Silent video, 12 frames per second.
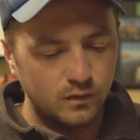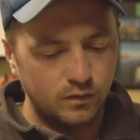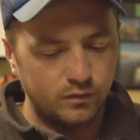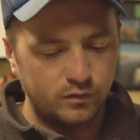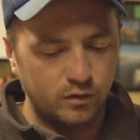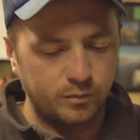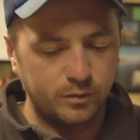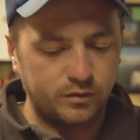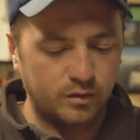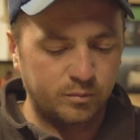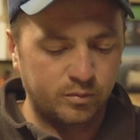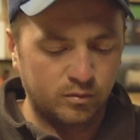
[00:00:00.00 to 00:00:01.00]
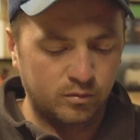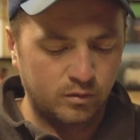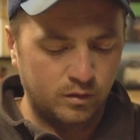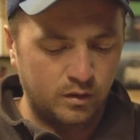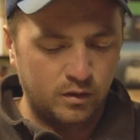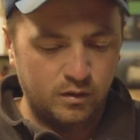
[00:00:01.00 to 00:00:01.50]
Super
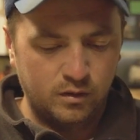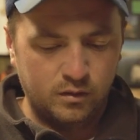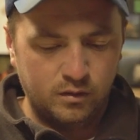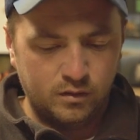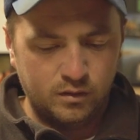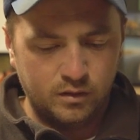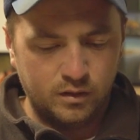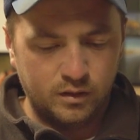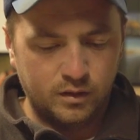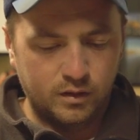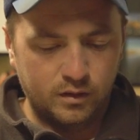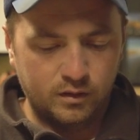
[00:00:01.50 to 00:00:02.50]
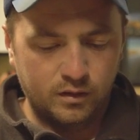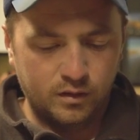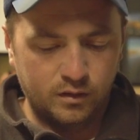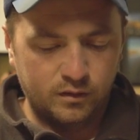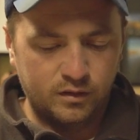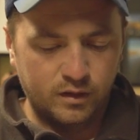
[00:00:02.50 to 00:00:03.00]
simple,
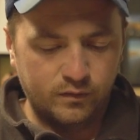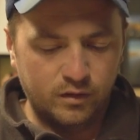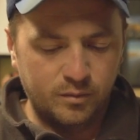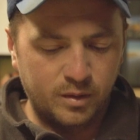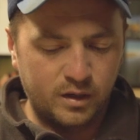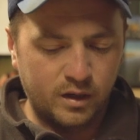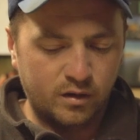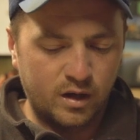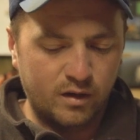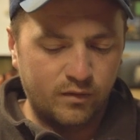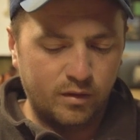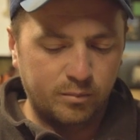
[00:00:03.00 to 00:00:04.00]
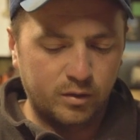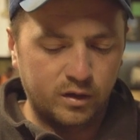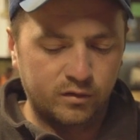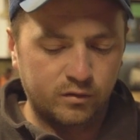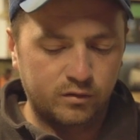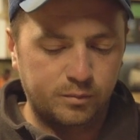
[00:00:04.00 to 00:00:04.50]
and it's never let me down. I have had
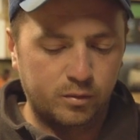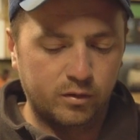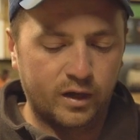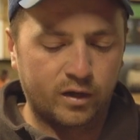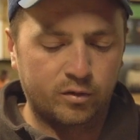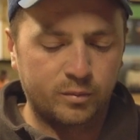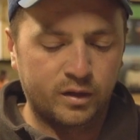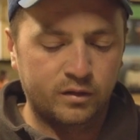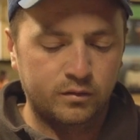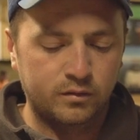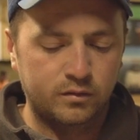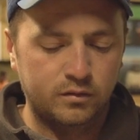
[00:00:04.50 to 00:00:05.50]
blood knots pull out on me